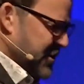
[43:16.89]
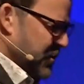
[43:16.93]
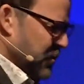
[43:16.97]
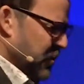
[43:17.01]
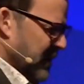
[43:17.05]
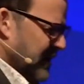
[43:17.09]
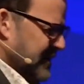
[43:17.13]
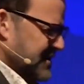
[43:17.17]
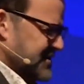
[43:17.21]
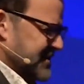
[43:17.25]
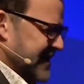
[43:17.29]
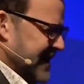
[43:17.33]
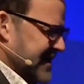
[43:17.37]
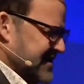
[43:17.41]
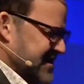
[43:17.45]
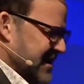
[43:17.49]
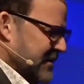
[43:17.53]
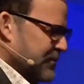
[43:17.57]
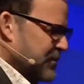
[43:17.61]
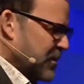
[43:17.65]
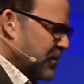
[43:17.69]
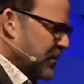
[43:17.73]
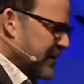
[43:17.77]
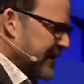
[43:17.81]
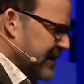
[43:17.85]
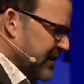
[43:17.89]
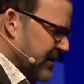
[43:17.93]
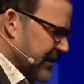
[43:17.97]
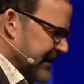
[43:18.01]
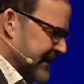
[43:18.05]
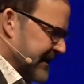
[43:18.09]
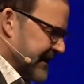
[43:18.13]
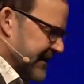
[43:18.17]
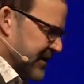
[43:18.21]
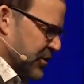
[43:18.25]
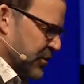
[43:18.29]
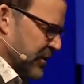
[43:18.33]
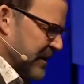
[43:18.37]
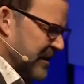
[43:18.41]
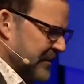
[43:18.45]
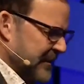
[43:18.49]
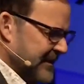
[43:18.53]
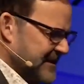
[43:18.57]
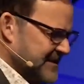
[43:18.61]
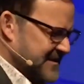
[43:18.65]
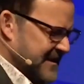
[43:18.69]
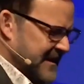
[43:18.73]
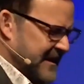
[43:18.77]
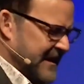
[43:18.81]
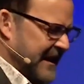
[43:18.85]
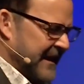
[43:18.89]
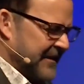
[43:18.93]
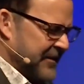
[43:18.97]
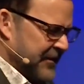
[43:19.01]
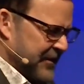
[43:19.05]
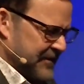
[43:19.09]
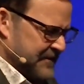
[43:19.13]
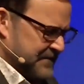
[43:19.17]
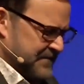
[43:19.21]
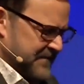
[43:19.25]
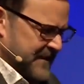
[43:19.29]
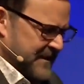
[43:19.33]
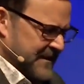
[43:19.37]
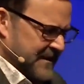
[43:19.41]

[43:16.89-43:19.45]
Your word says that when we are in agreement together,